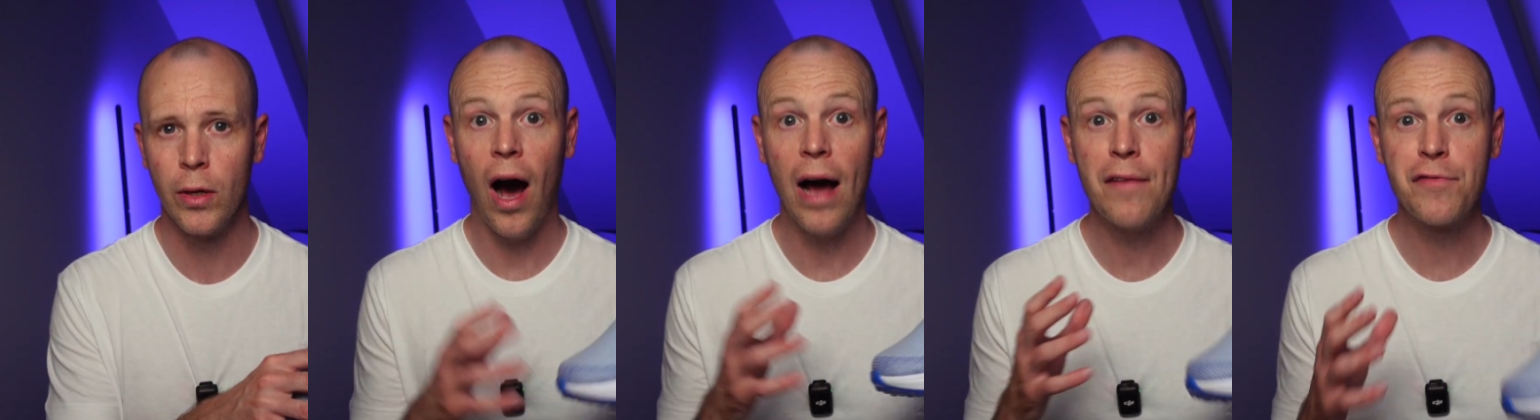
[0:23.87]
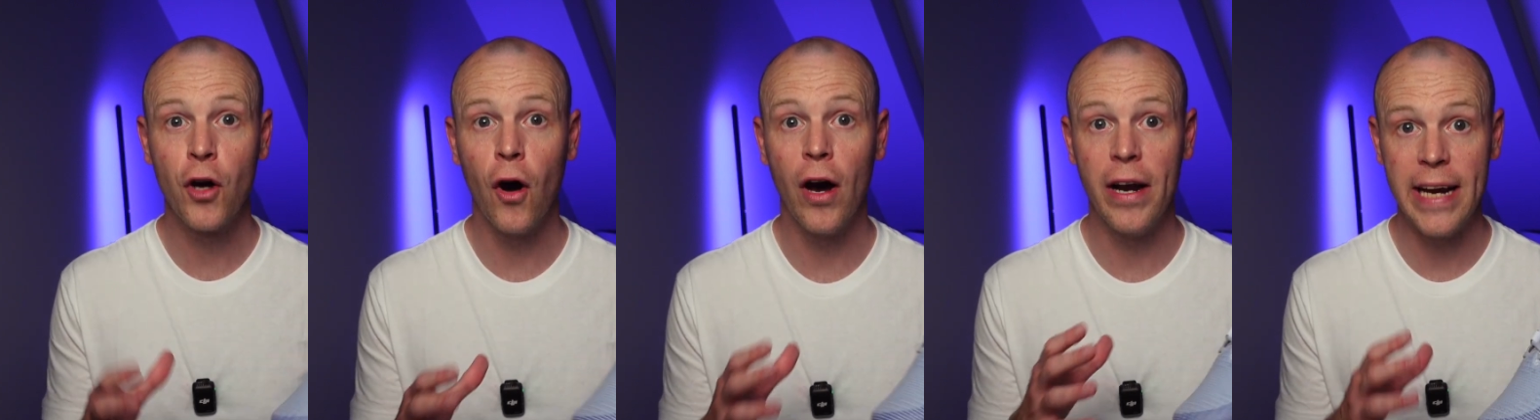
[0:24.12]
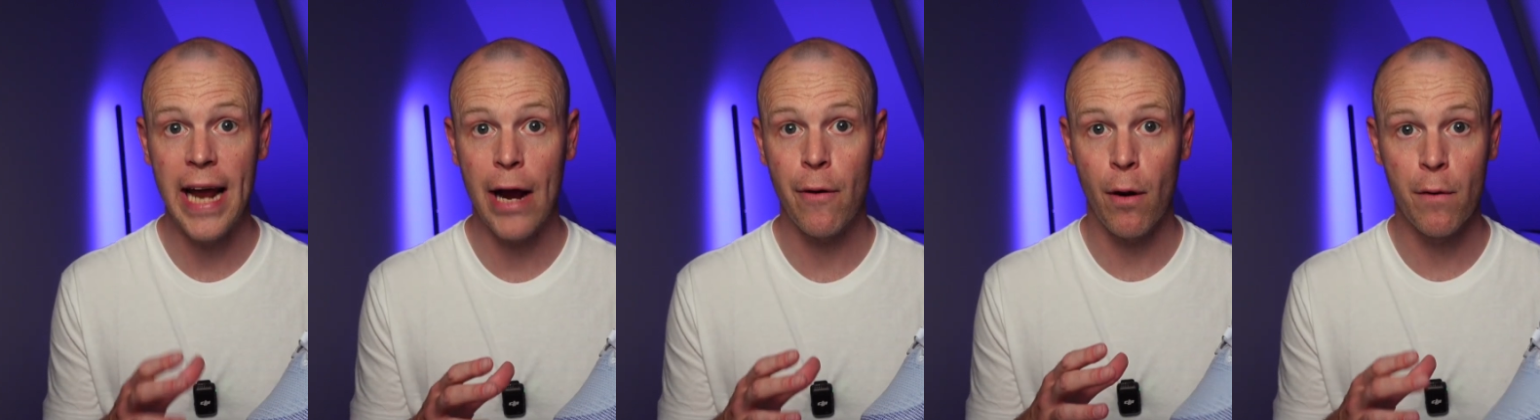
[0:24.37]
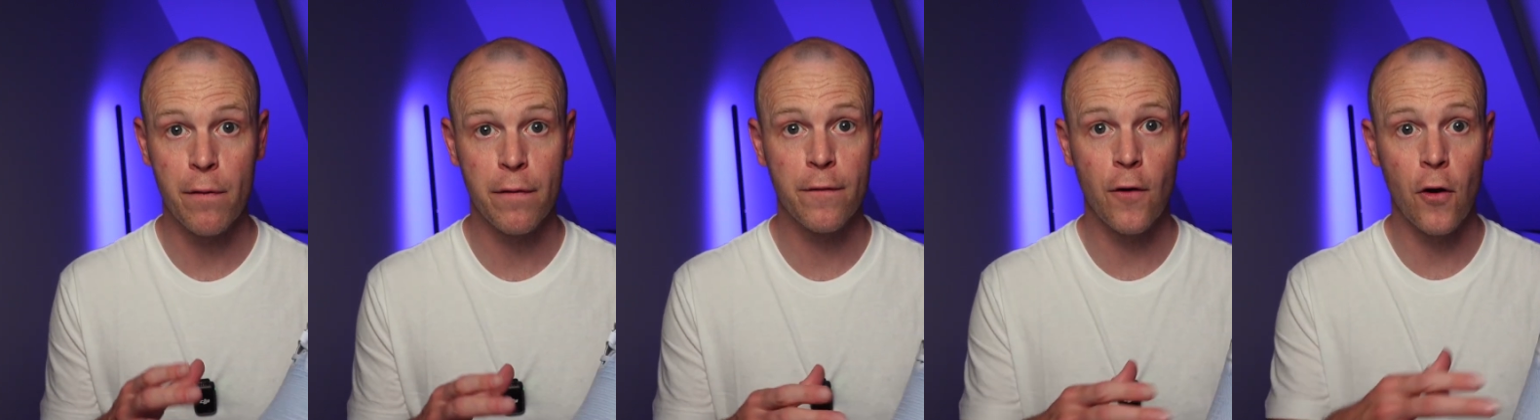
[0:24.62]
I've got a
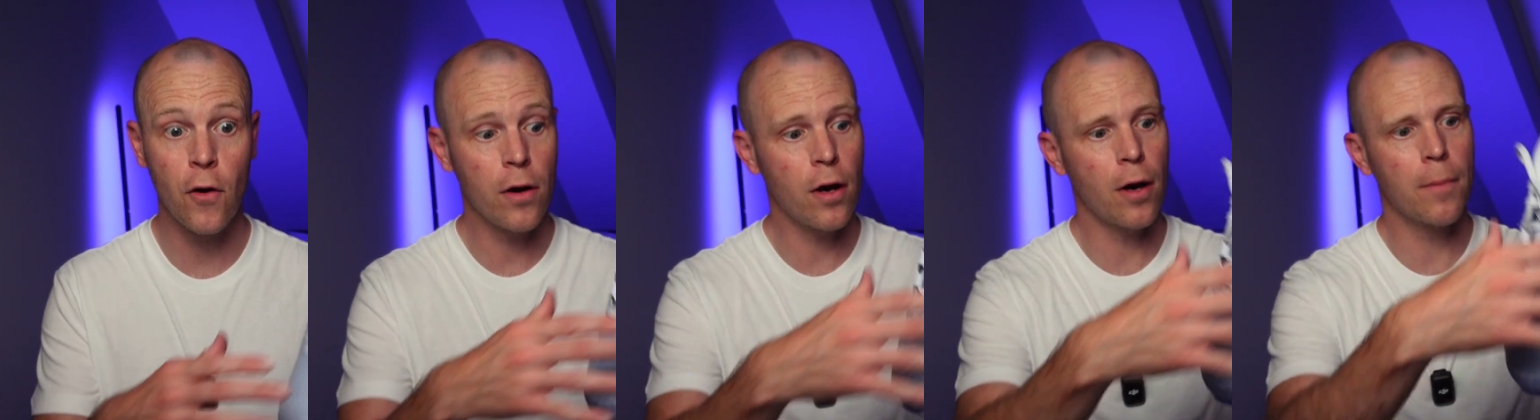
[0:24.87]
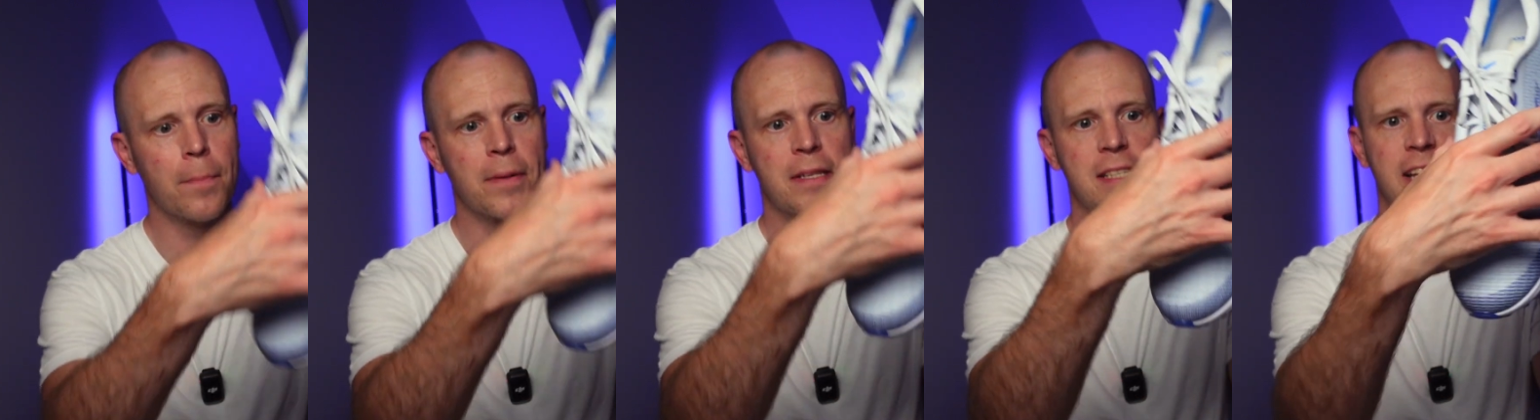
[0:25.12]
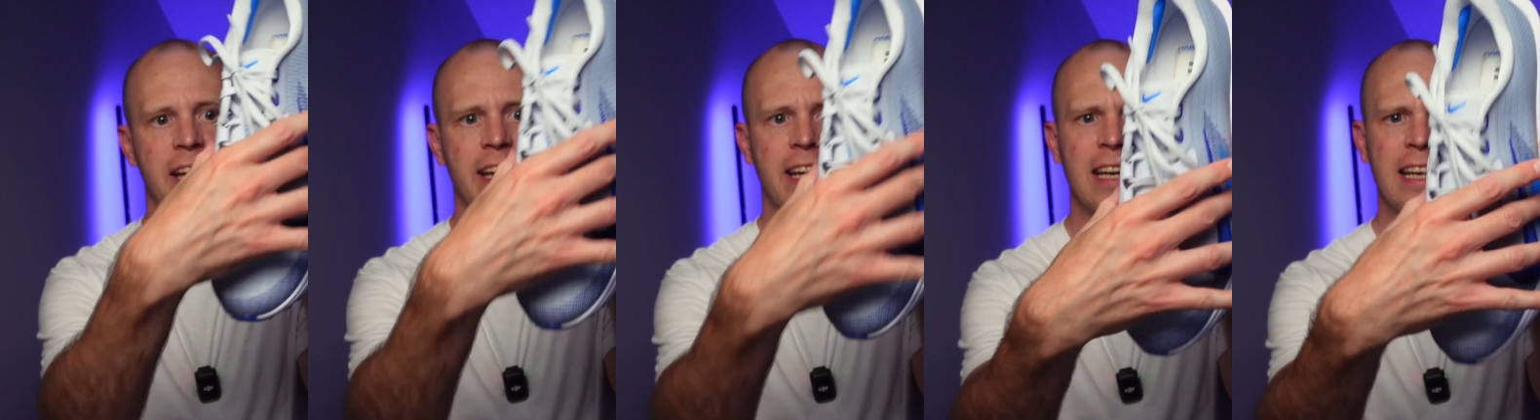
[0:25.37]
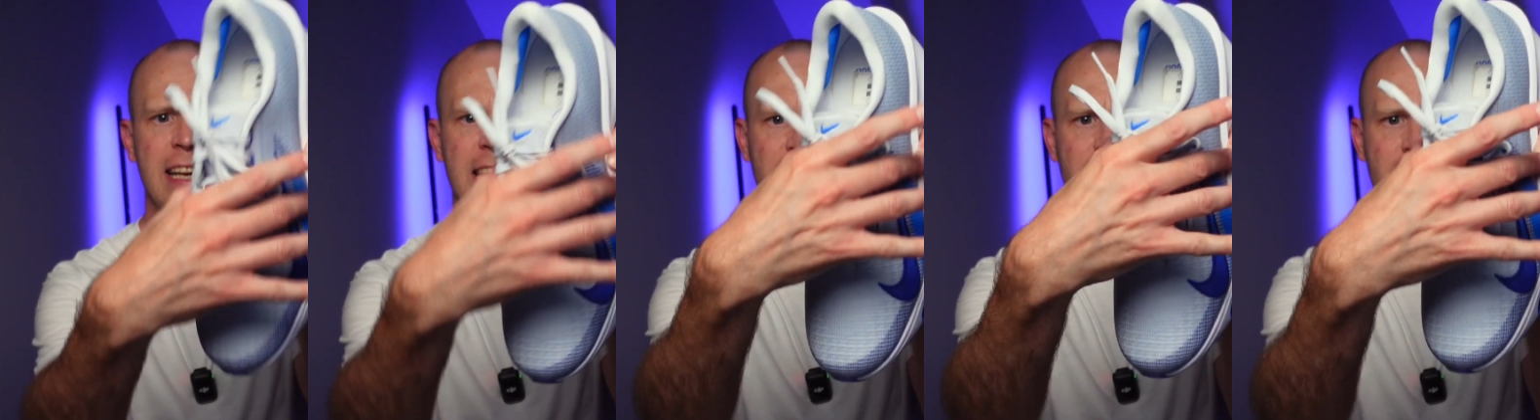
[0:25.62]
narrow foot, and
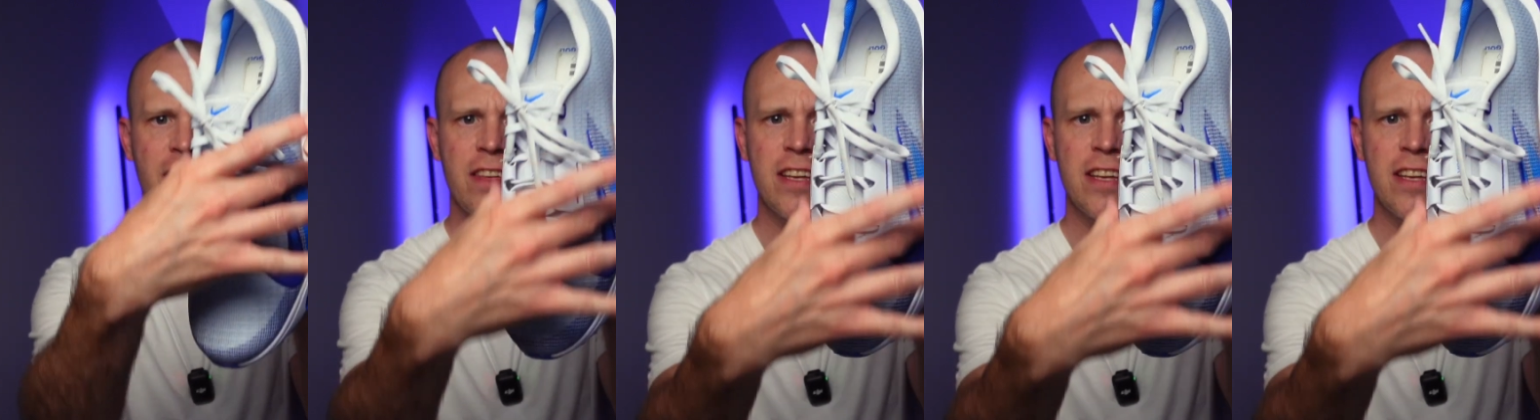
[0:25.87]
particularly in